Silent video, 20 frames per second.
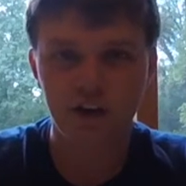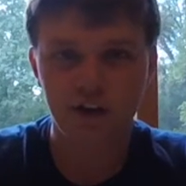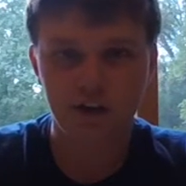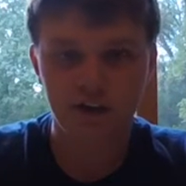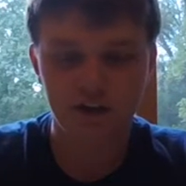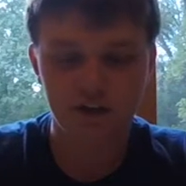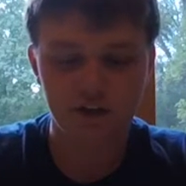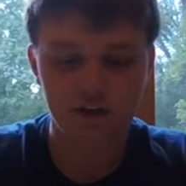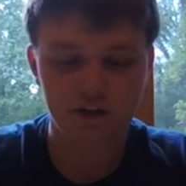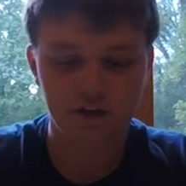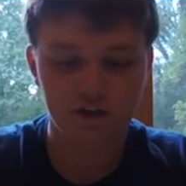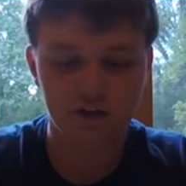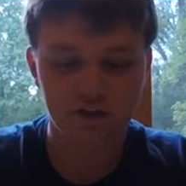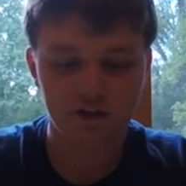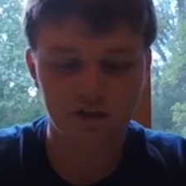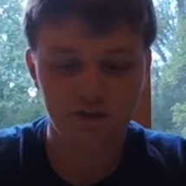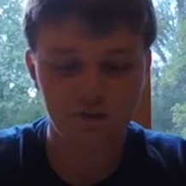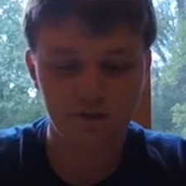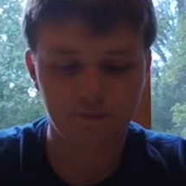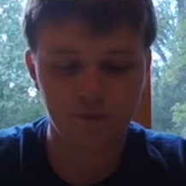It's just,
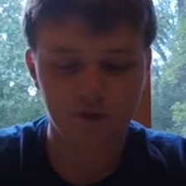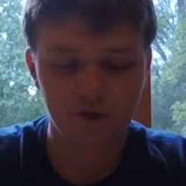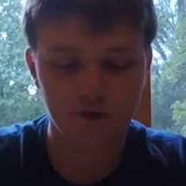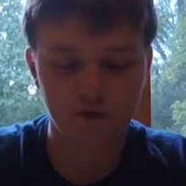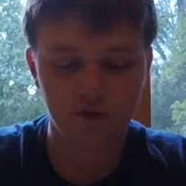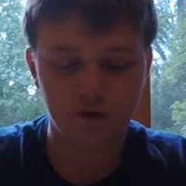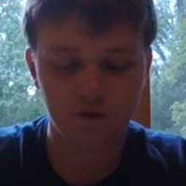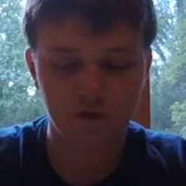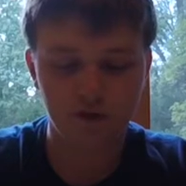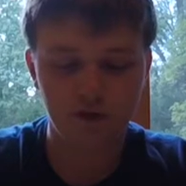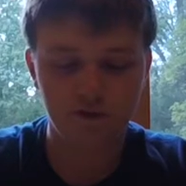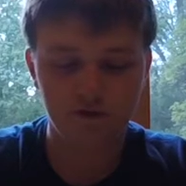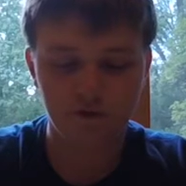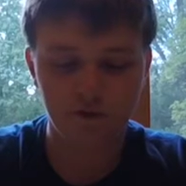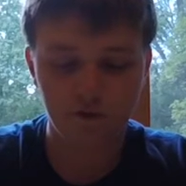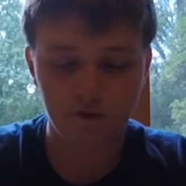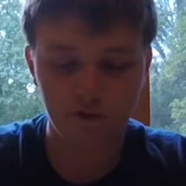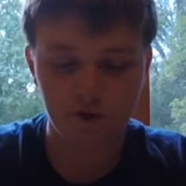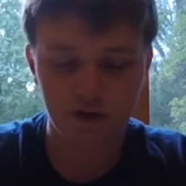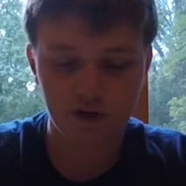there's so many
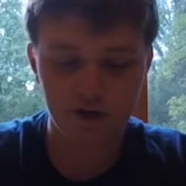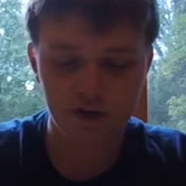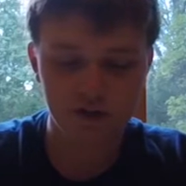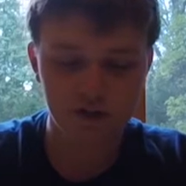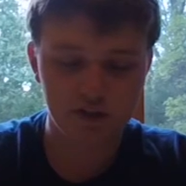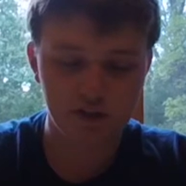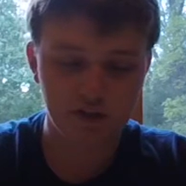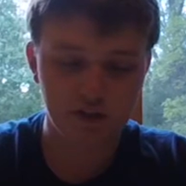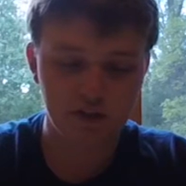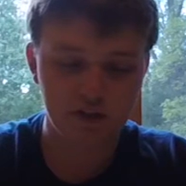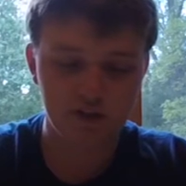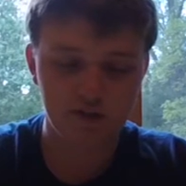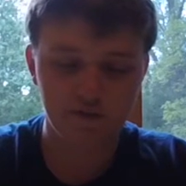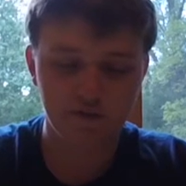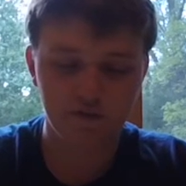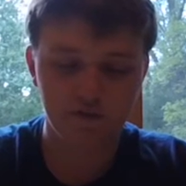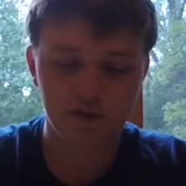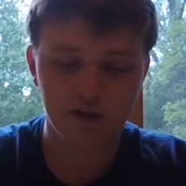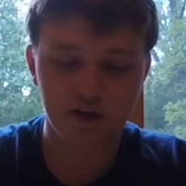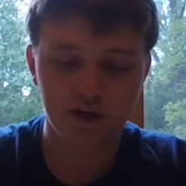different ways, and it
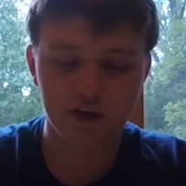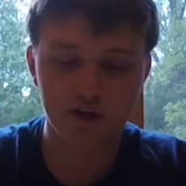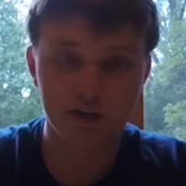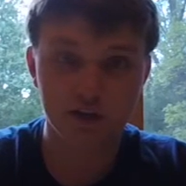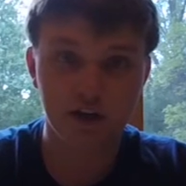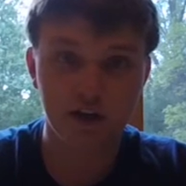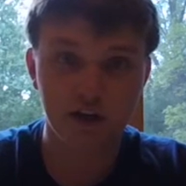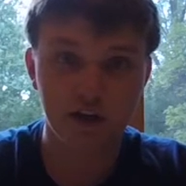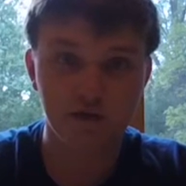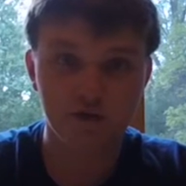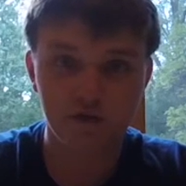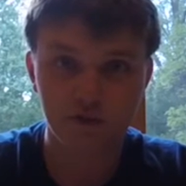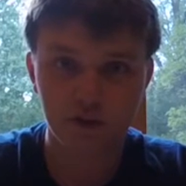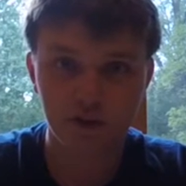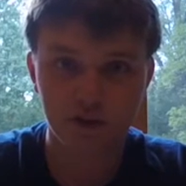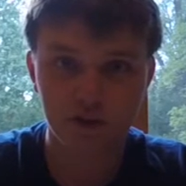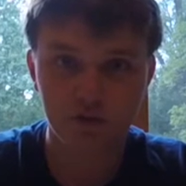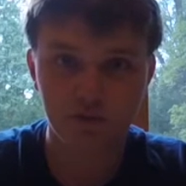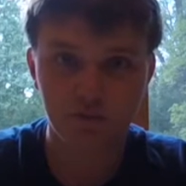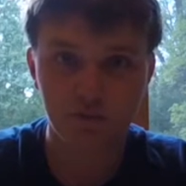does catch
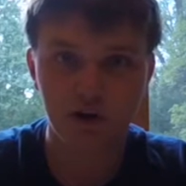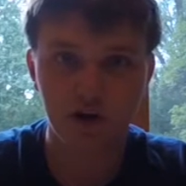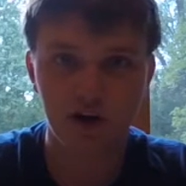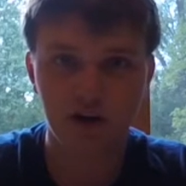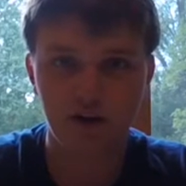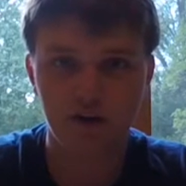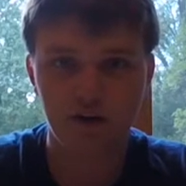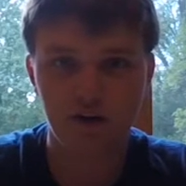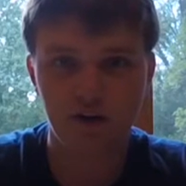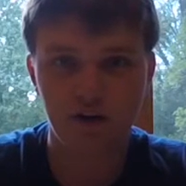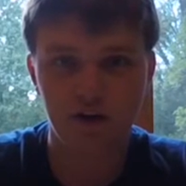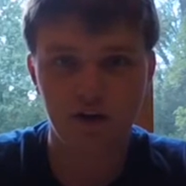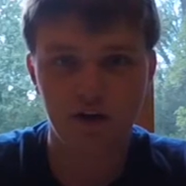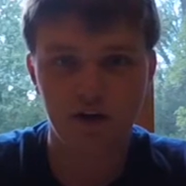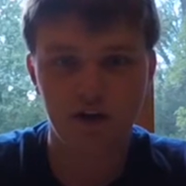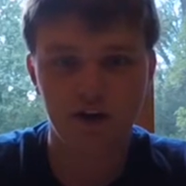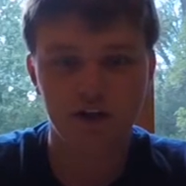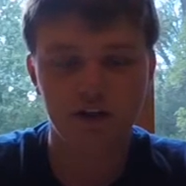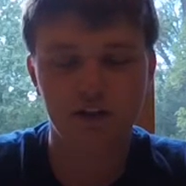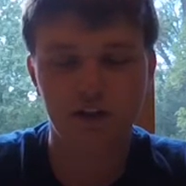fish, but
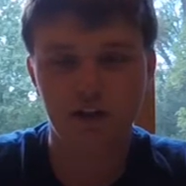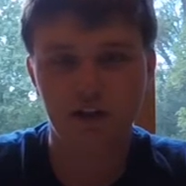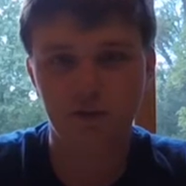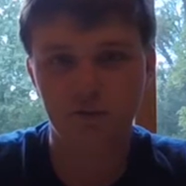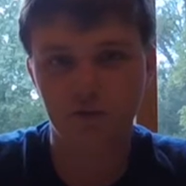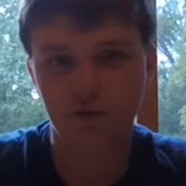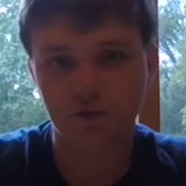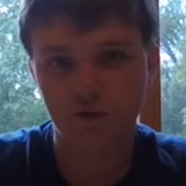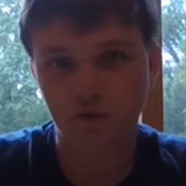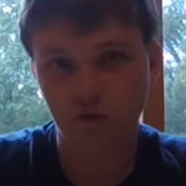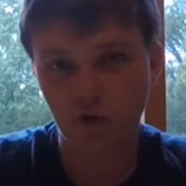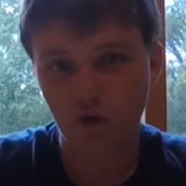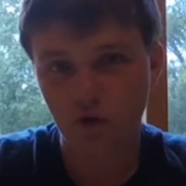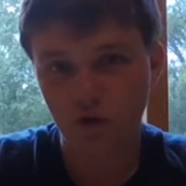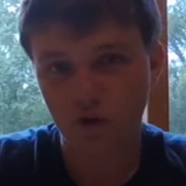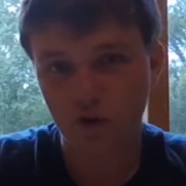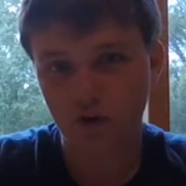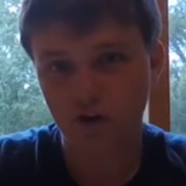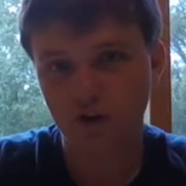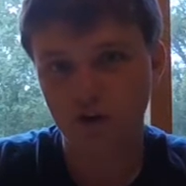it's at number
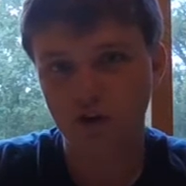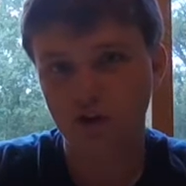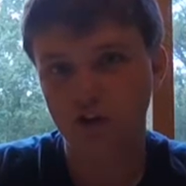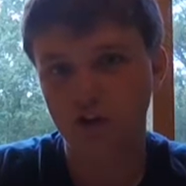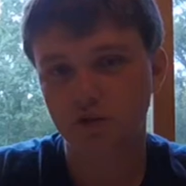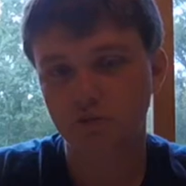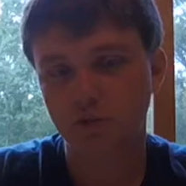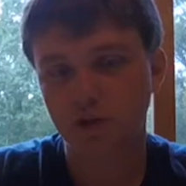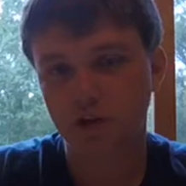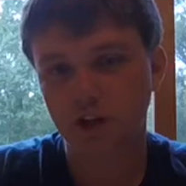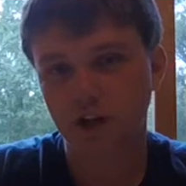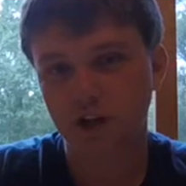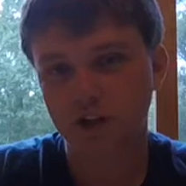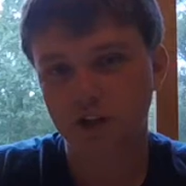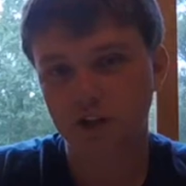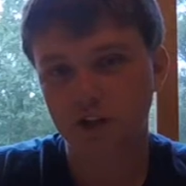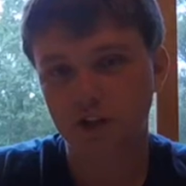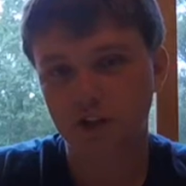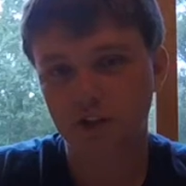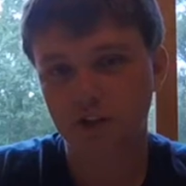four just because
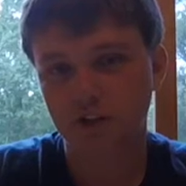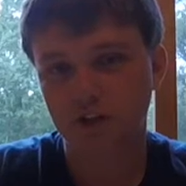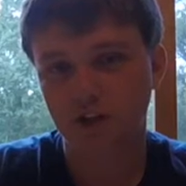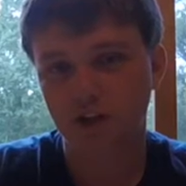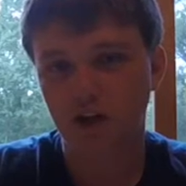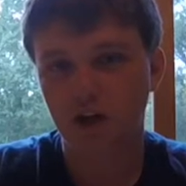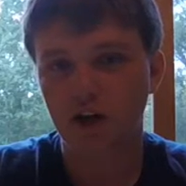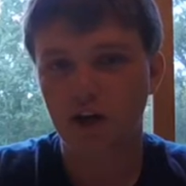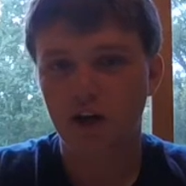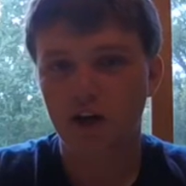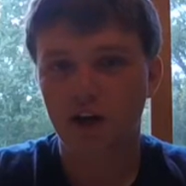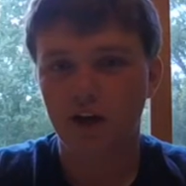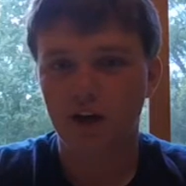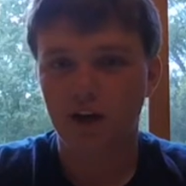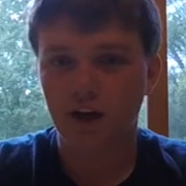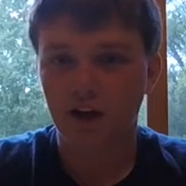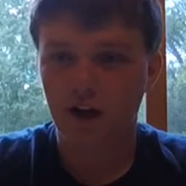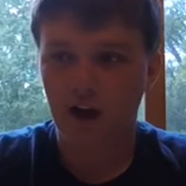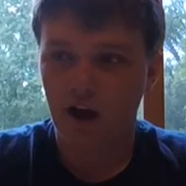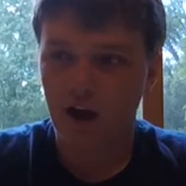
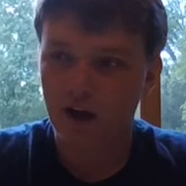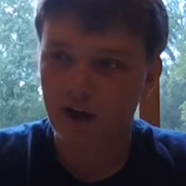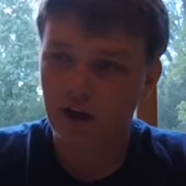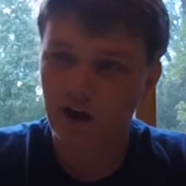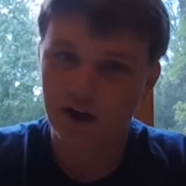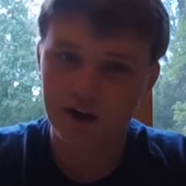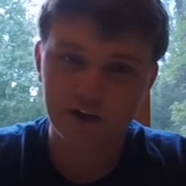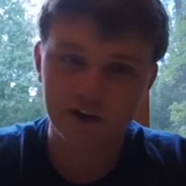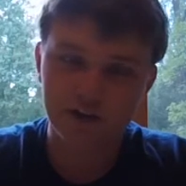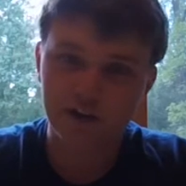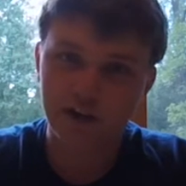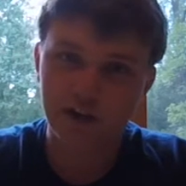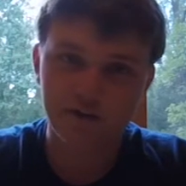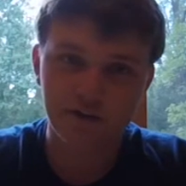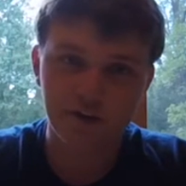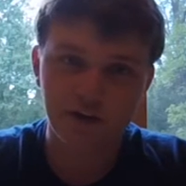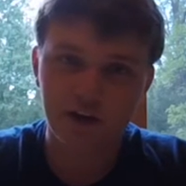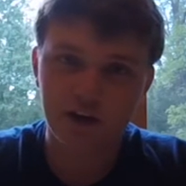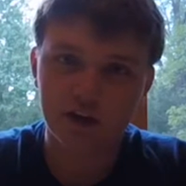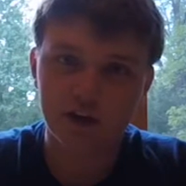I just
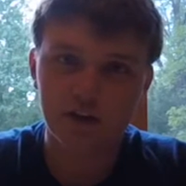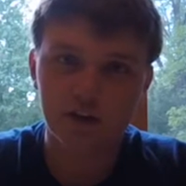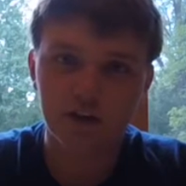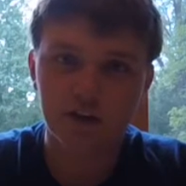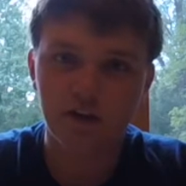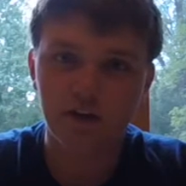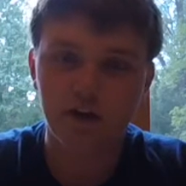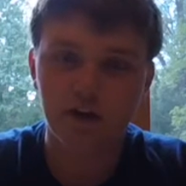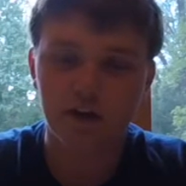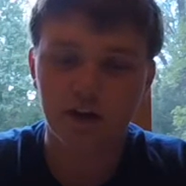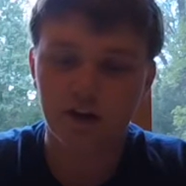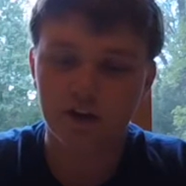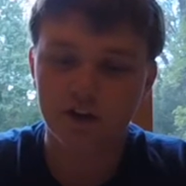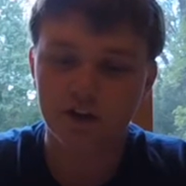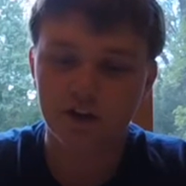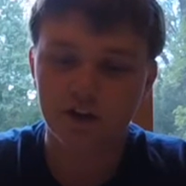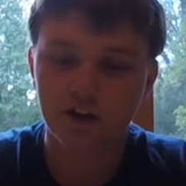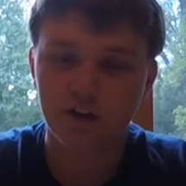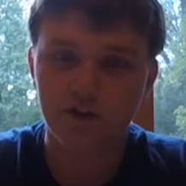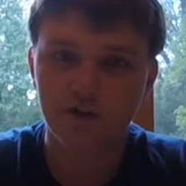haven't had the luck I
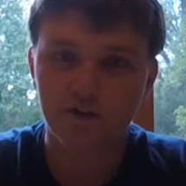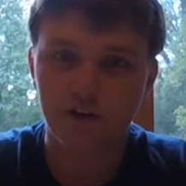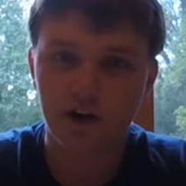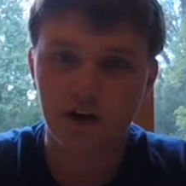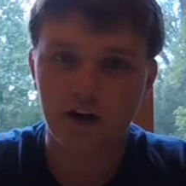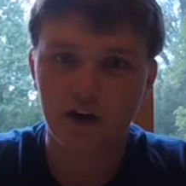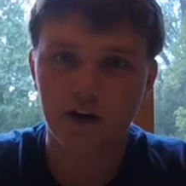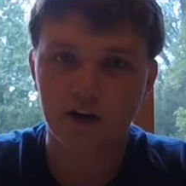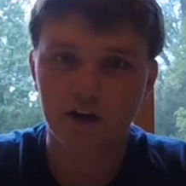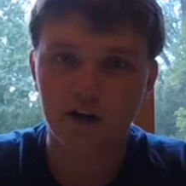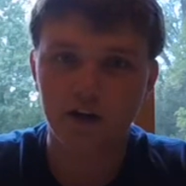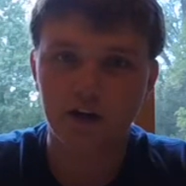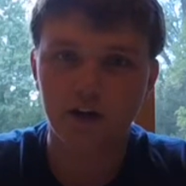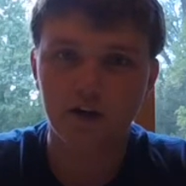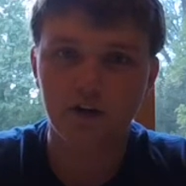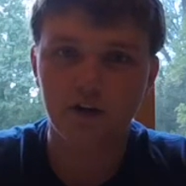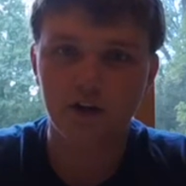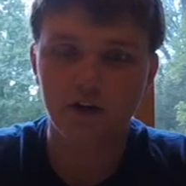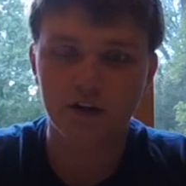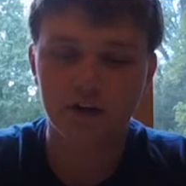should have on it. You know,